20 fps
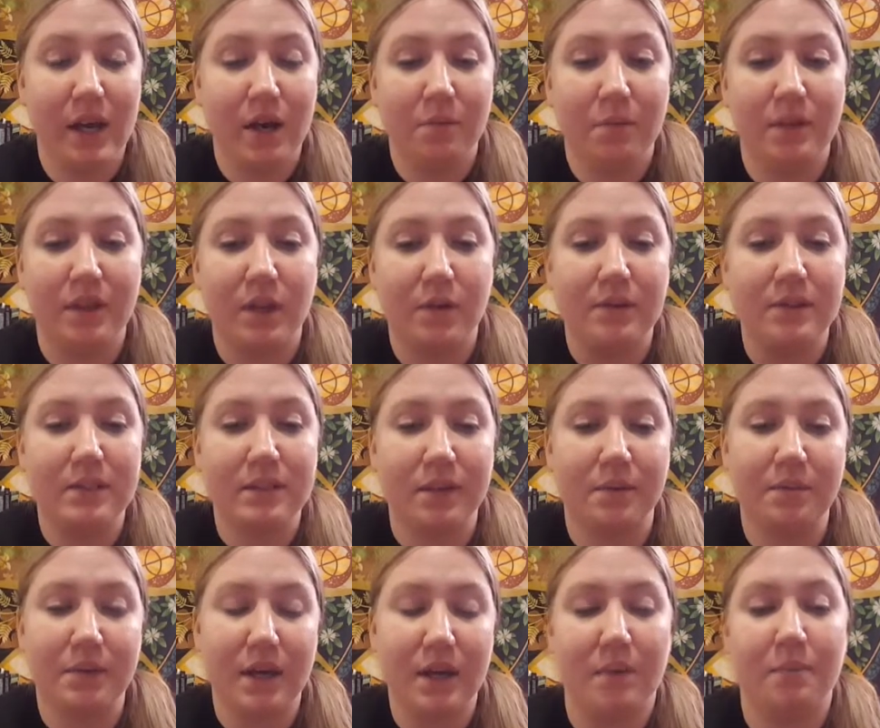But there was
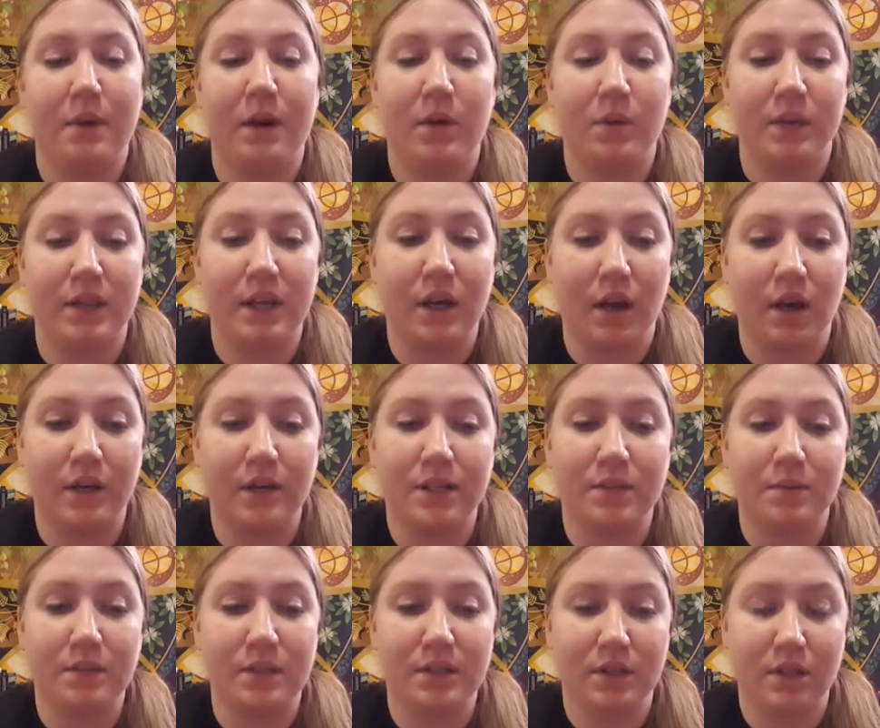something about what the
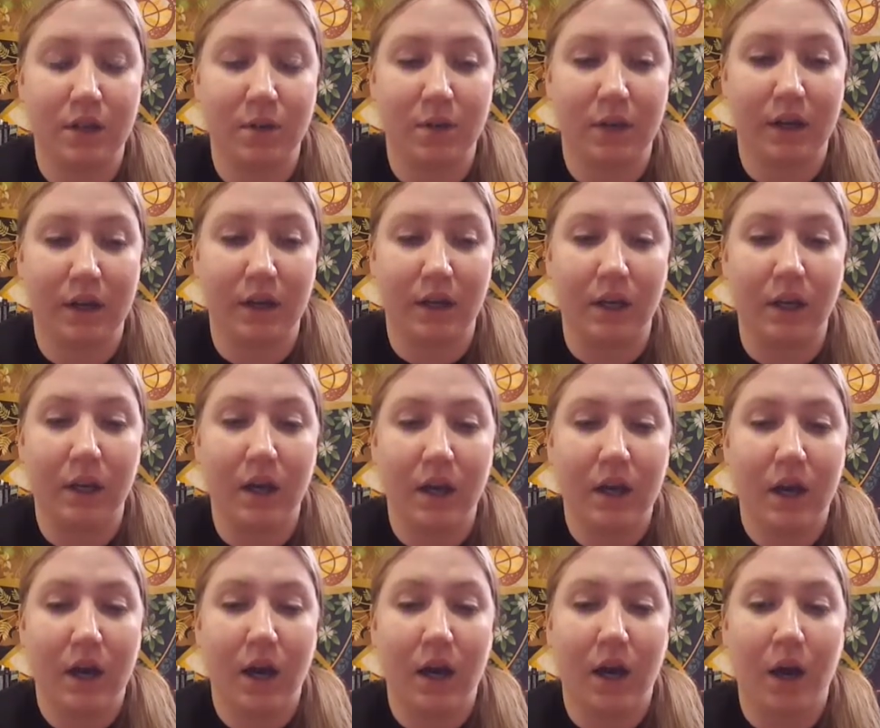artist was doing,
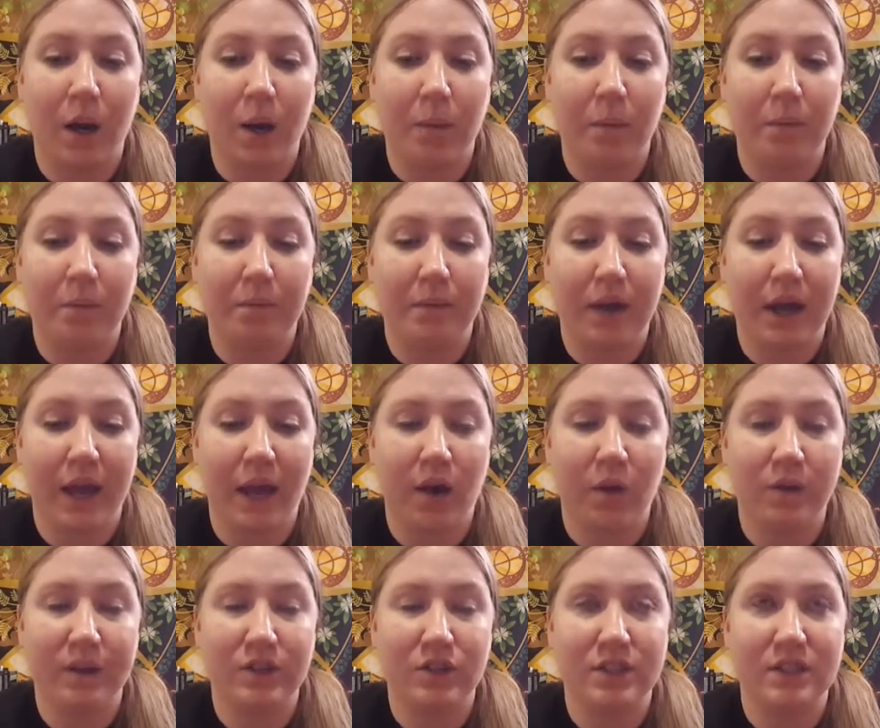
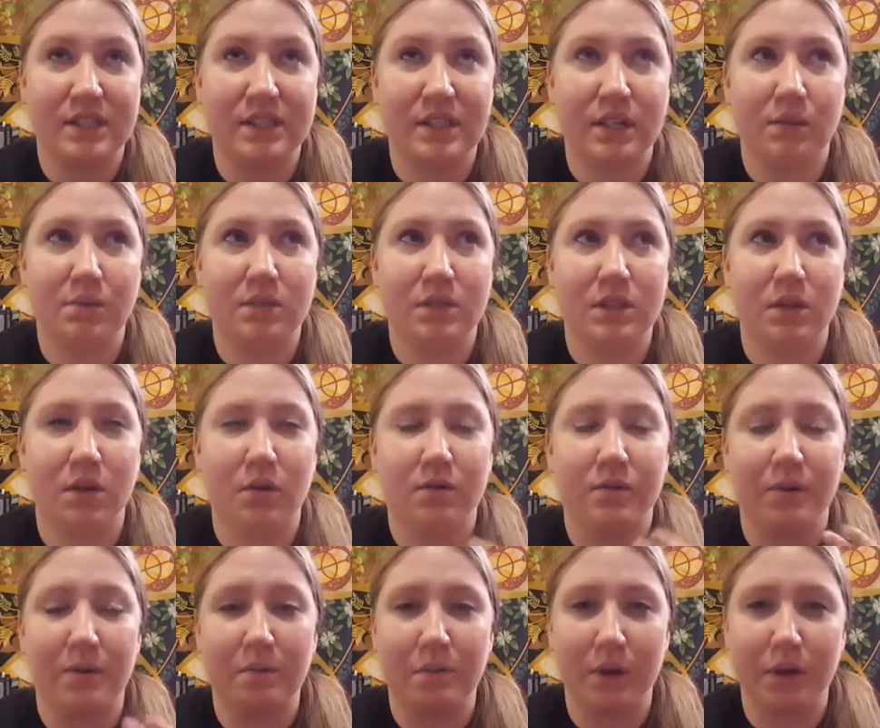how it just seemed so
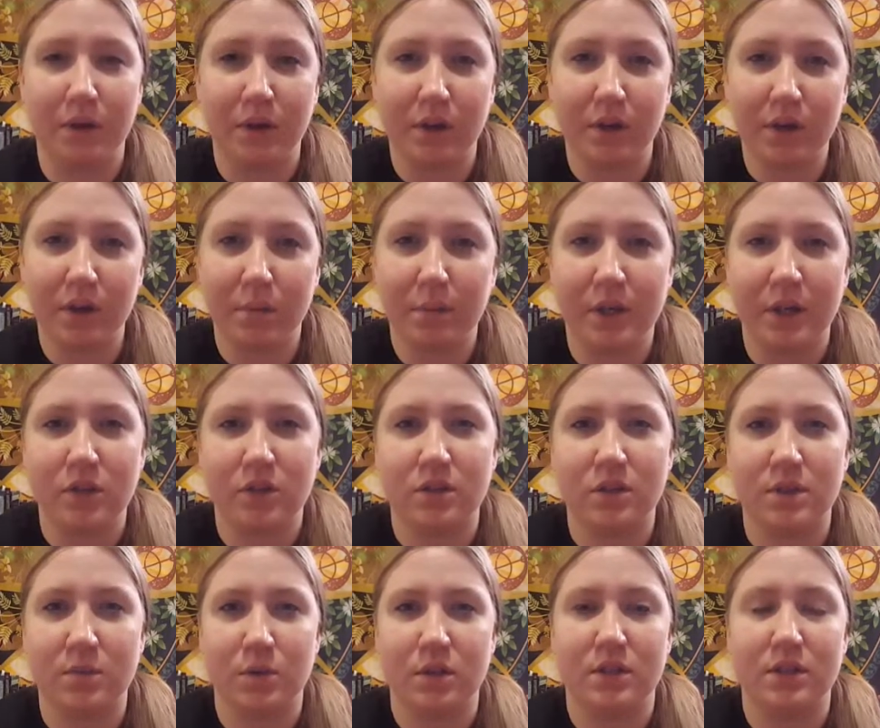familiar. The
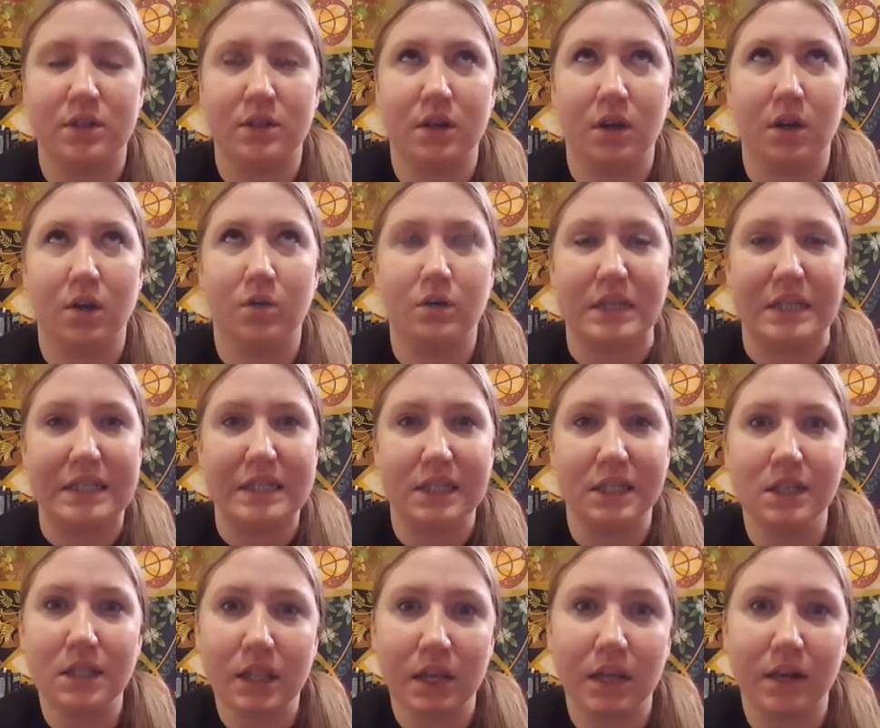pictures were so
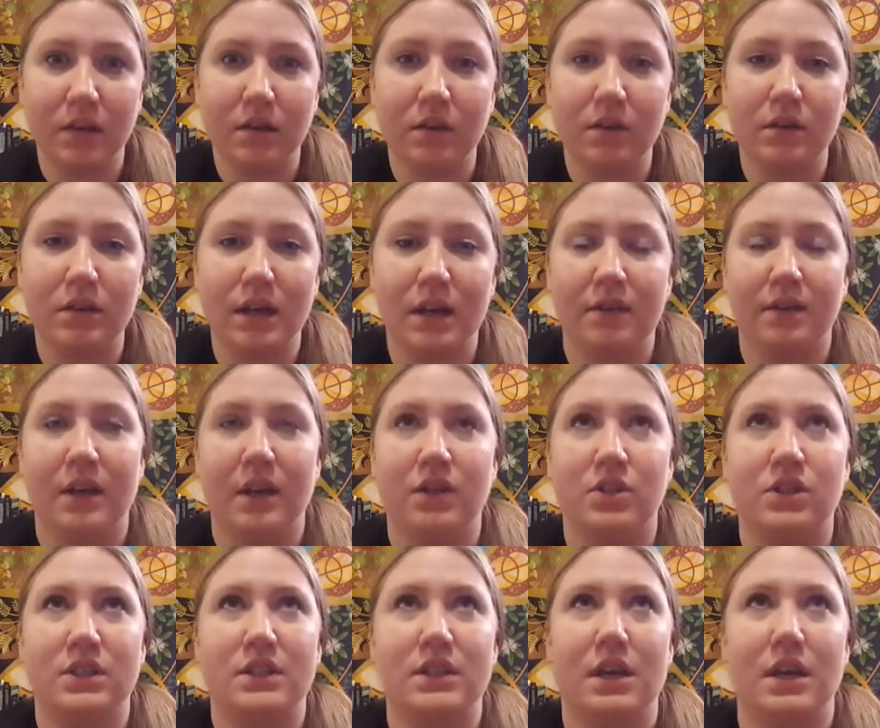detailed, and they
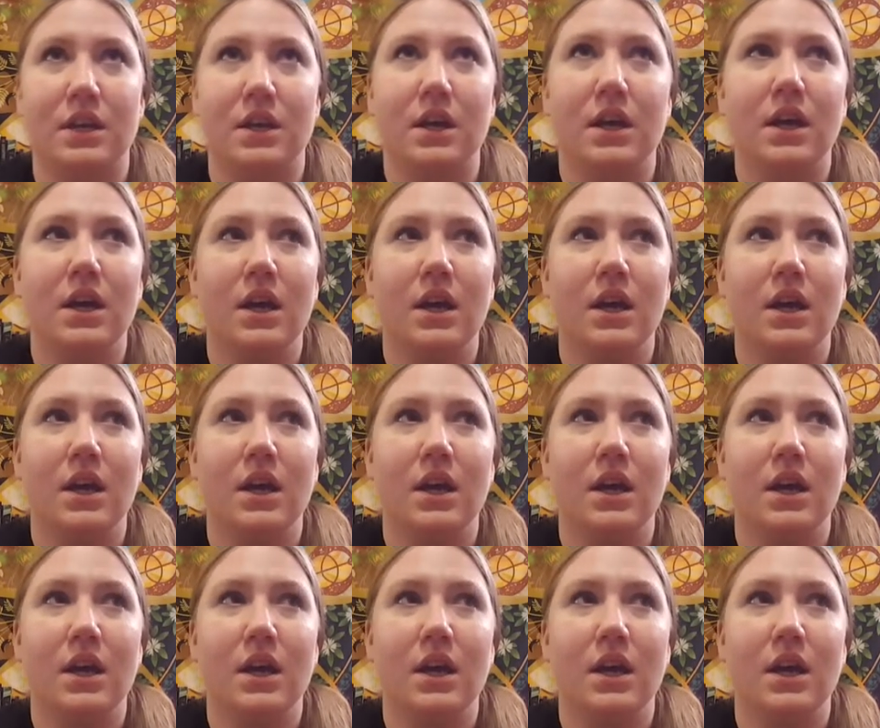just, like,